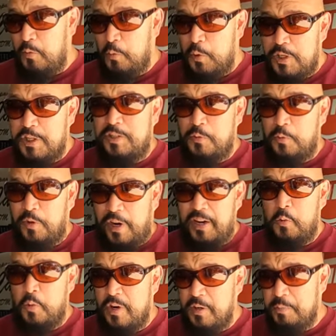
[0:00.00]
which is
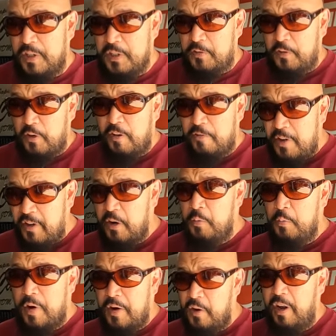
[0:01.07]
kind of weird because for a
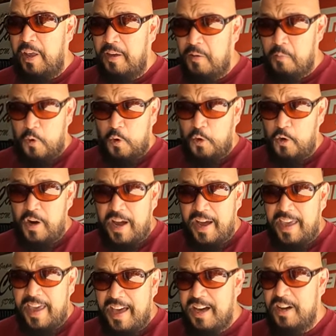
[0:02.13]
very rare motor,
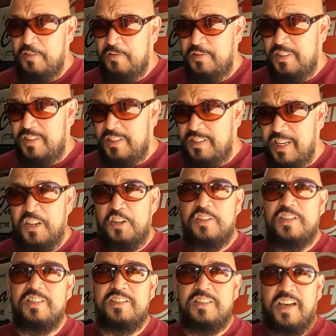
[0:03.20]
I have 10
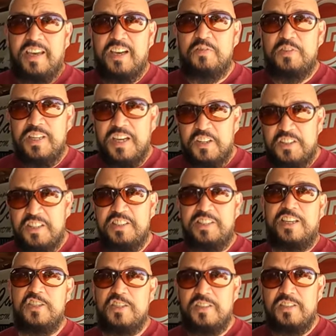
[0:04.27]
of these. I have 10 of these
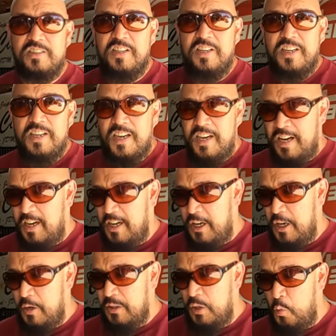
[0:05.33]
engines.
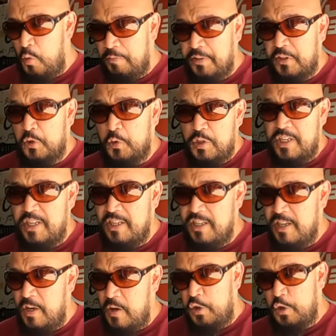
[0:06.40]
Uh, the
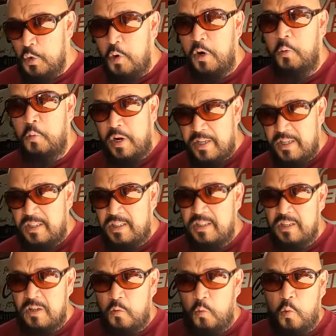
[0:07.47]
152E. Two are running.
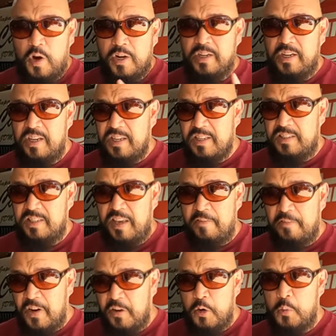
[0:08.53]
One is a
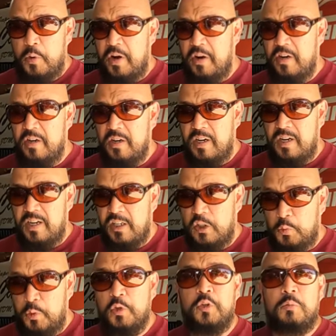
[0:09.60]
very rare uh,
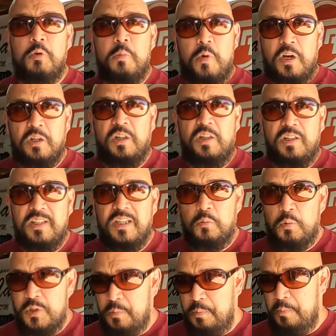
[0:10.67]
twin turbo model that
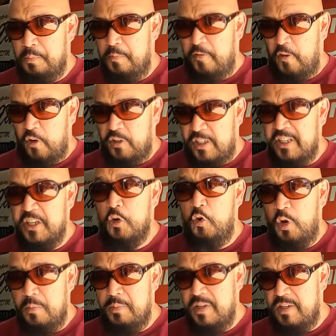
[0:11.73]
was for
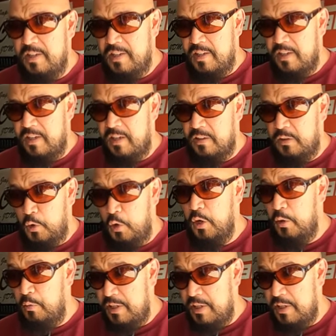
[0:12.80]
DOME uh, Toyota